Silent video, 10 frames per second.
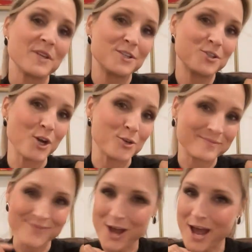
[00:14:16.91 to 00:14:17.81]
So
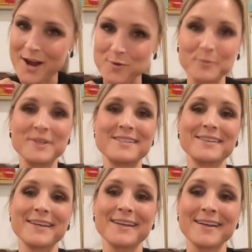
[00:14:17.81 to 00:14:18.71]
I will be
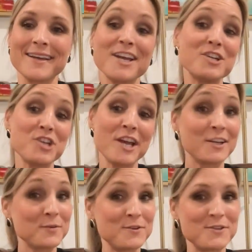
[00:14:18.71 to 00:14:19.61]
seeing and
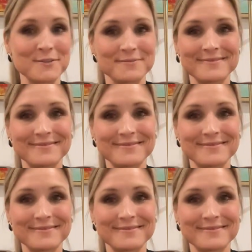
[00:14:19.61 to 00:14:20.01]
chatting with you soon.